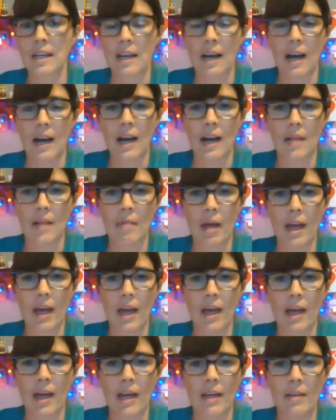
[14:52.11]

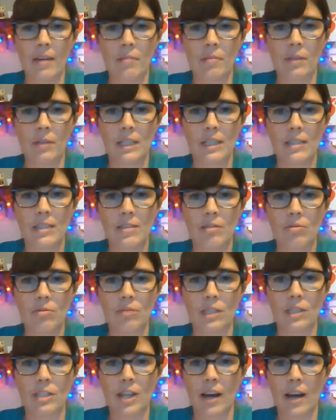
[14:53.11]
And please
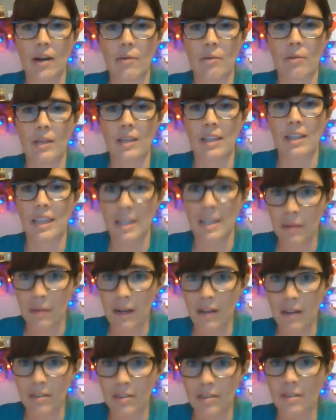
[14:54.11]
reach out with
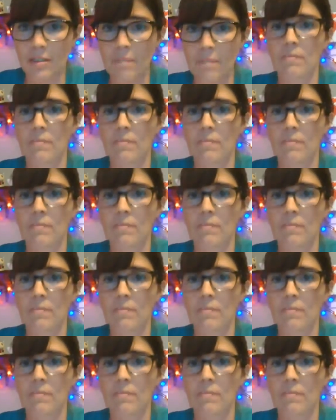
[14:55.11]
emails